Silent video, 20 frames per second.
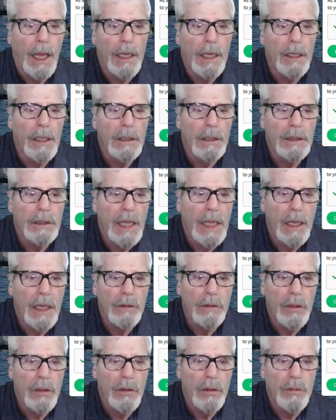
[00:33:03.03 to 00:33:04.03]
and it'll
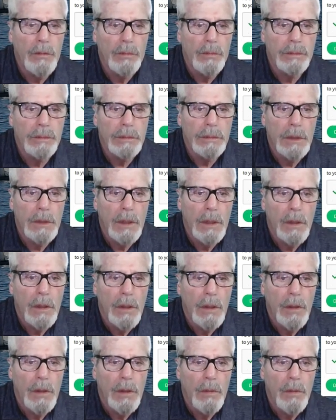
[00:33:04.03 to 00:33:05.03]
download
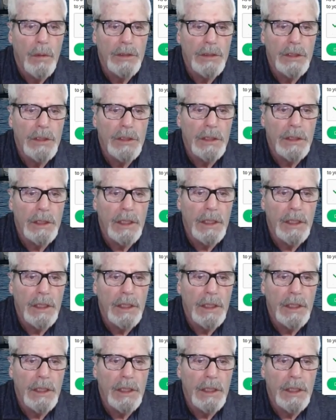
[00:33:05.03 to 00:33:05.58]
what you're